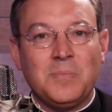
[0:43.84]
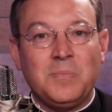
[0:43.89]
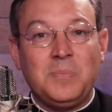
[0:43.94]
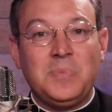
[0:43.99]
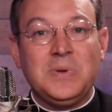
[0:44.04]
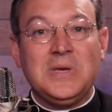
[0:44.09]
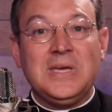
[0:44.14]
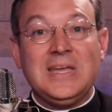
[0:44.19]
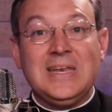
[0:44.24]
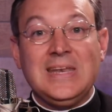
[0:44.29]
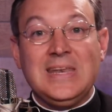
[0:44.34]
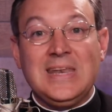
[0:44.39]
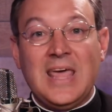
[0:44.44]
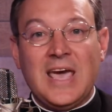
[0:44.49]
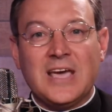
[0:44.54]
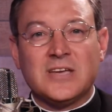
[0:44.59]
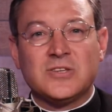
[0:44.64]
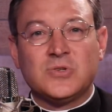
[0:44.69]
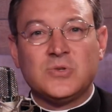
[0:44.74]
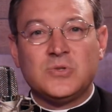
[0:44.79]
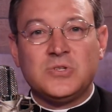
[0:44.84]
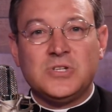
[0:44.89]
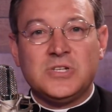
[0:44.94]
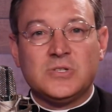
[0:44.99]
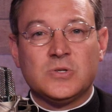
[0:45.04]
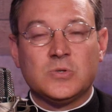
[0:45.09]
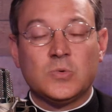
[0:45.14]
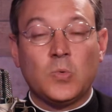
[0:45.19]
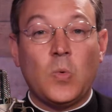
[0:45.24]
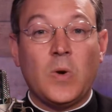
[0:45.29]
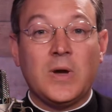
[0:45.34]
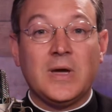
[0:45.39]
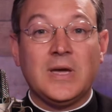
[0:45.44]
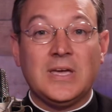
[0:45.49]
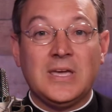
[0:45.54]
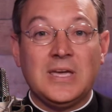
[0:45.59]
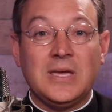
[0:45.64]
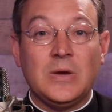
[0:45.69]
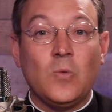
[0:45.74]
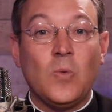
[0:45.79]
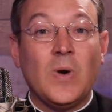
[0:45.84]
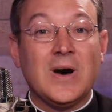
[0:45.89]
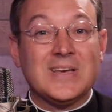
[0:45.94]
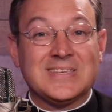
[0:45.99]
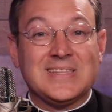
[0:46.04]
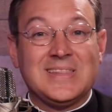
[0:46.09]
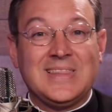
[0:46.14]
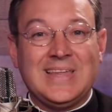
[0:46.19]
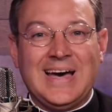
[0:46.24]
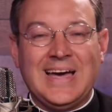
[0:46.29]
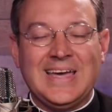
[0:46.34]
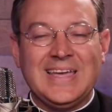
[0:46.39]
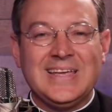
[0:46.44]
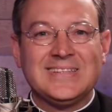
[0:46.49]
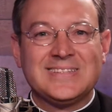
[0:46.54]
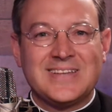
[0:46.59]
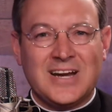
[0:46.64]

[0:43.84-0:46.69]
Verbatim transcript: being next to Jesus when he was dying.